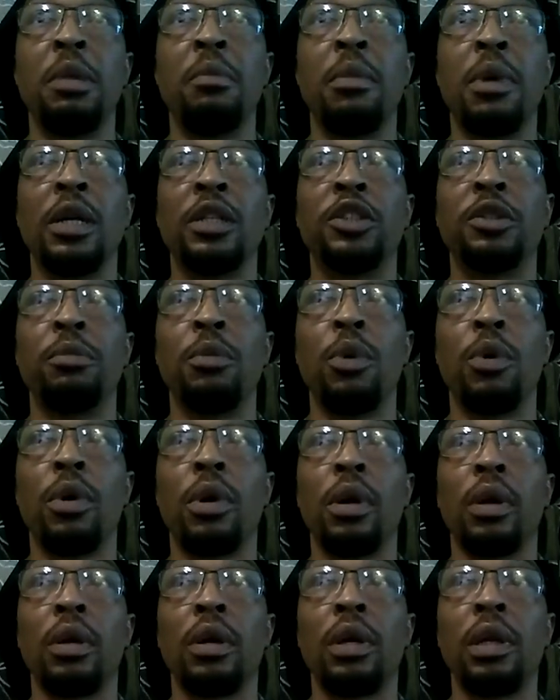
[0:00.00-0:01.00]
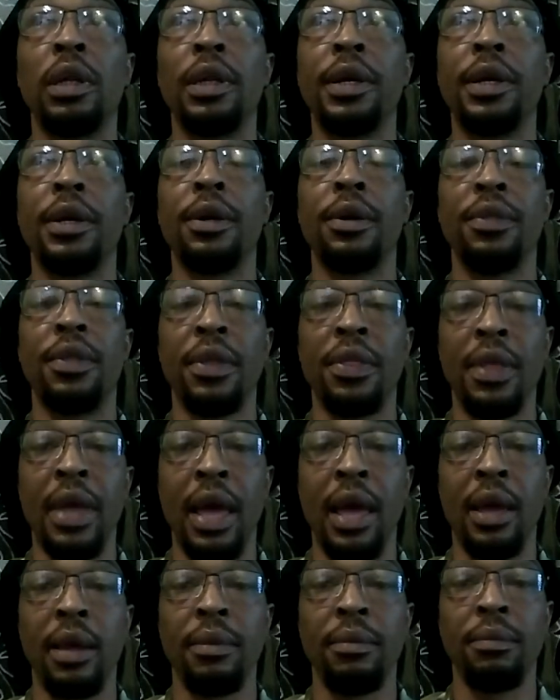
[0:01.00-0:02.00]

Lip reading: much more clear than that.